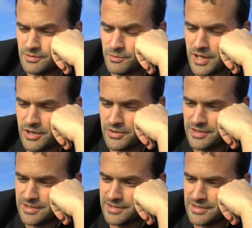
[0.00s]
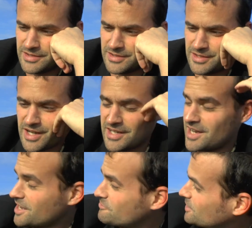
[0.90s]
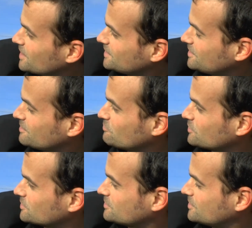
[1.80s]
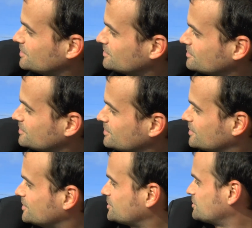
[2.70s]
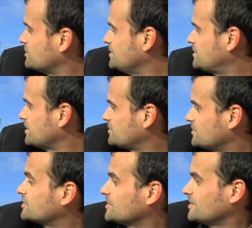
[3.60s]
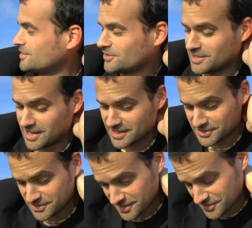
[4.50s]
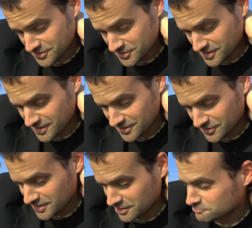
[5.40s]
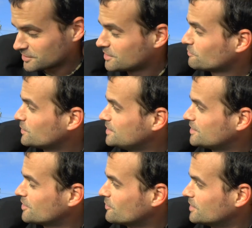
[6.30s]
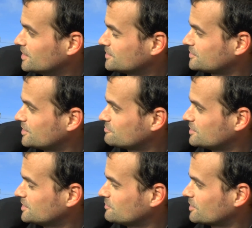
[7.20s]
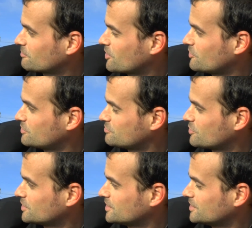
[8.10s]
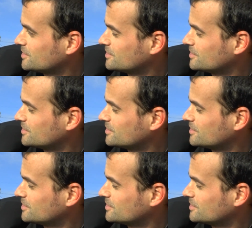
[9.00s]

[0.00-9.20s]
Well, but, uh, I, I have an idea what a, a, a screen test is going to look like. It's, it's just going to look like Rear Window, and that's not really what I'm going for here.